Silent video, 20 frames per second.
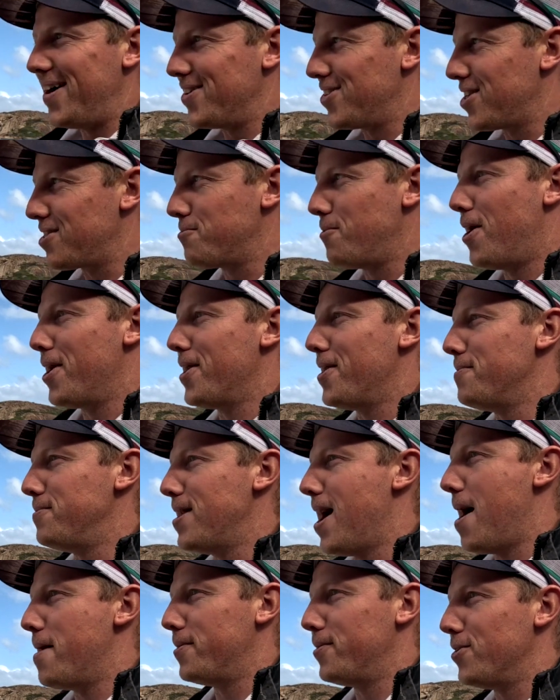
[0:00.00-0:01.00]
I just want to
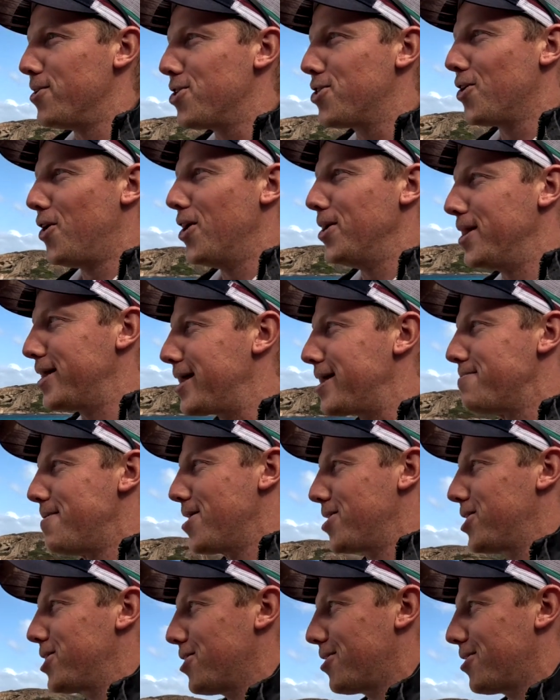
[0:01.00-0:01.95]
be able to enjoy this as much